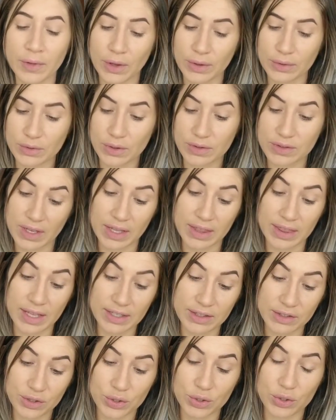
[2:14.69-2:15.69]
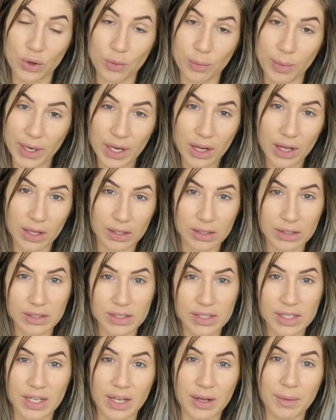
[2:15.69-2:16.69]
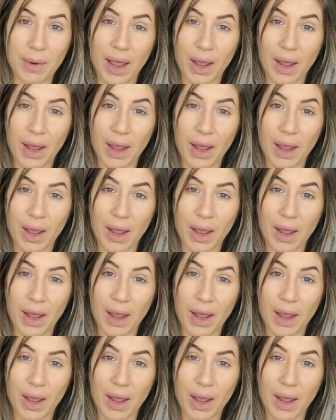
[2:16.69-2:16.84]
so I was like, that's so my color scheme.